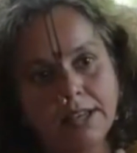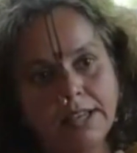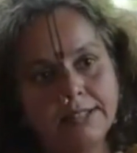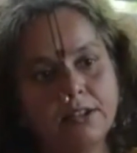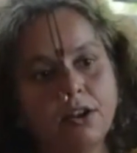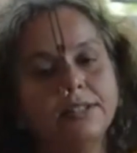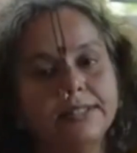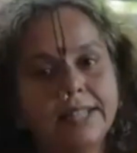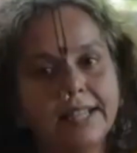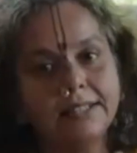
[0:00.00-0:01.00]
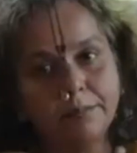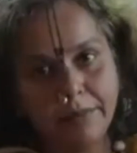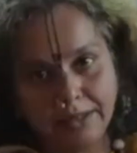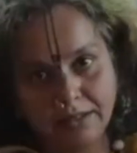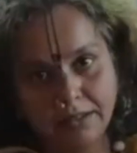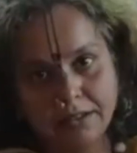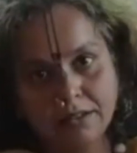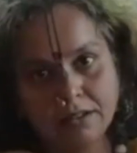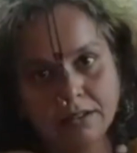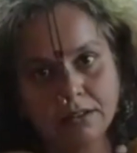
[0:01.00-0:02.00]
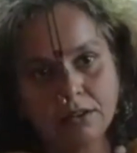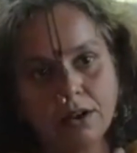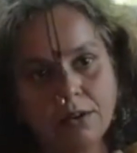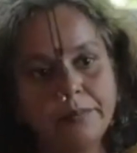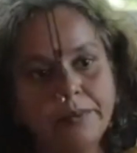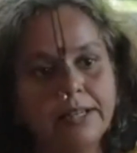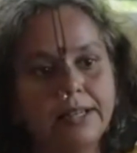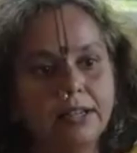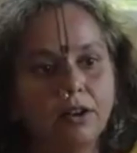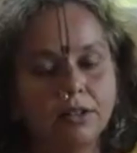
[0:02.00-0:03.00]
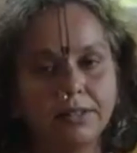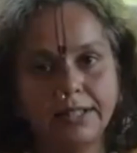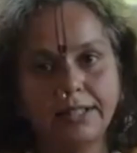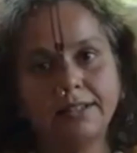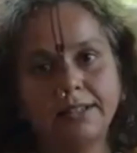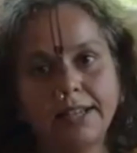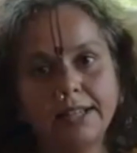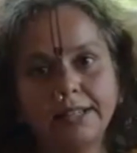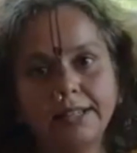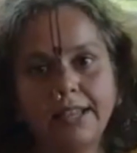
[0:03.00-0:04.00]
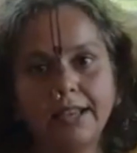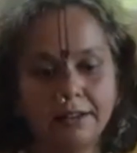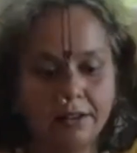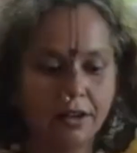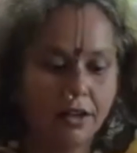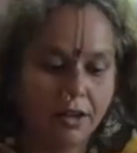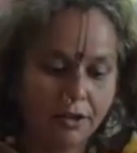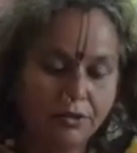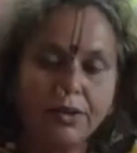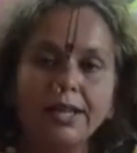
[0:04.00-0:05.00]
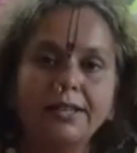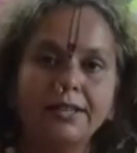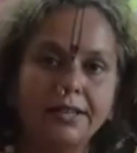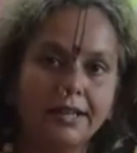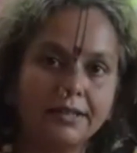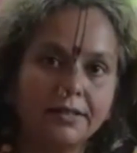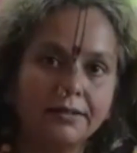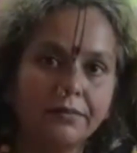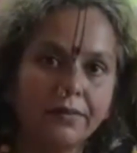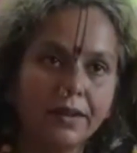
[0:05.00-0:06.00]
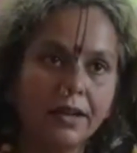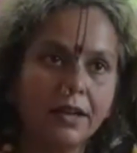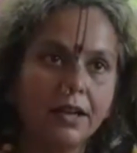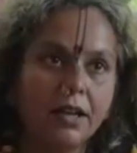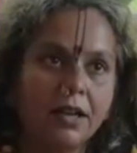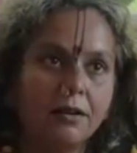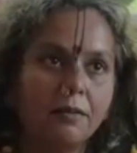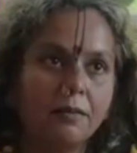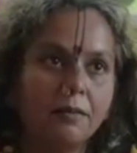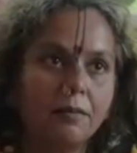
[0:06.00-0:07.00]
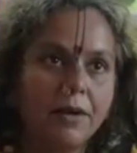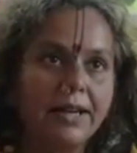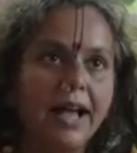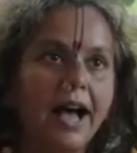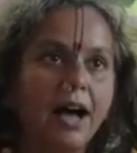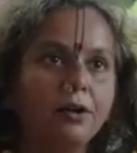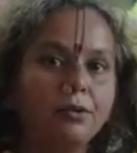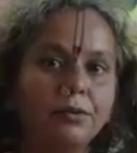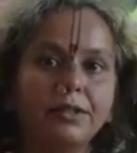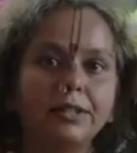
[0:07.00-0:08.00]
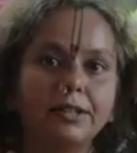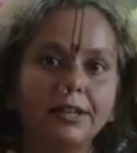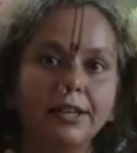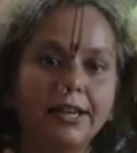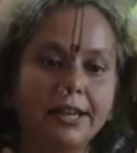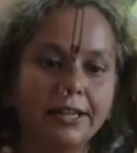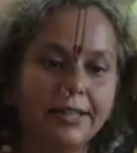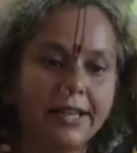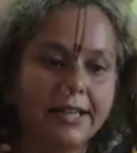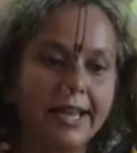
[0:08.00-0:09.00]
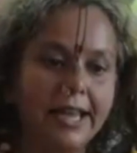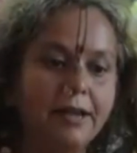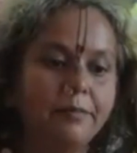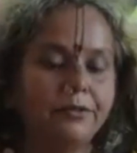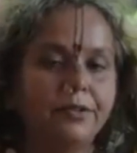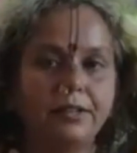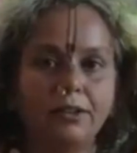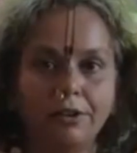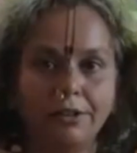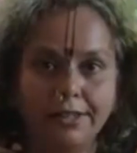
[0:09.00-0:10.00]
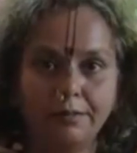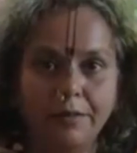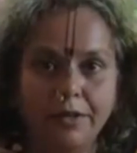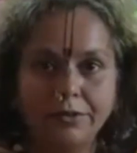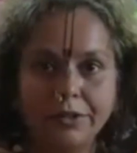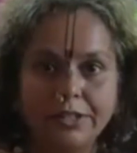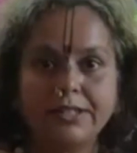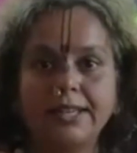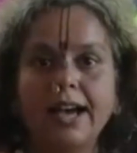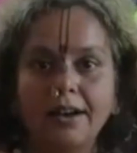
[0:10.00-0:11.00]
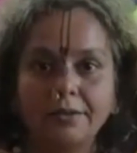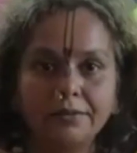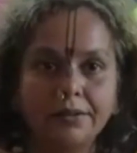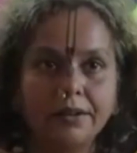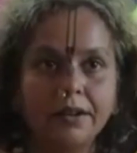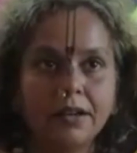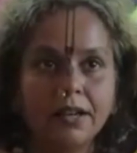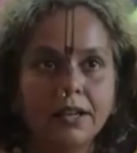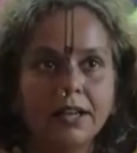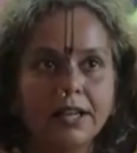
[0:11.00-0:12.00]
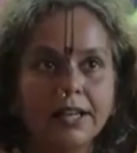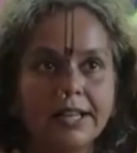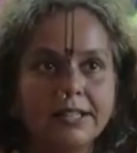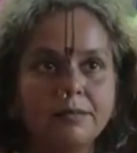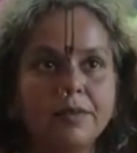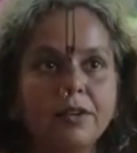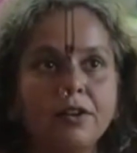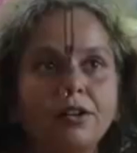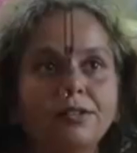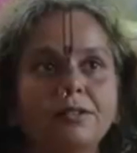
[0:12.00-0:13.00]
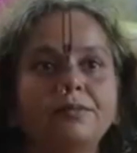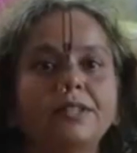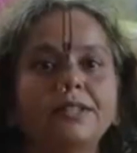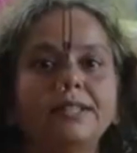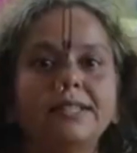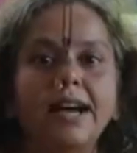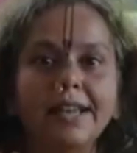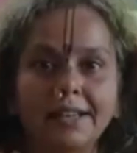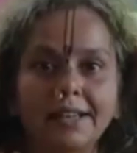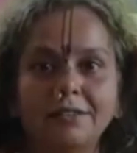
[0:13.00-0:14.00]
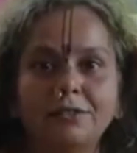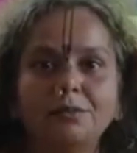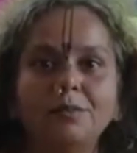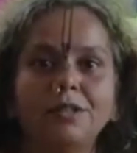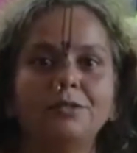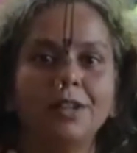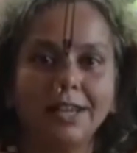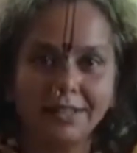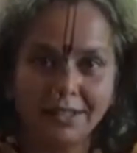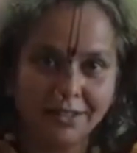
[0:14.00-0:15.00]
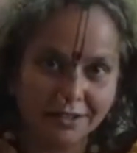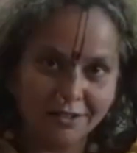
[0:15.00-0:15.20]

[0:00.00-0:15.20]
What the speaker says: is contentment, completely content in their togetherness. But how they came to that contentment, which is love, is because of the desire to be united.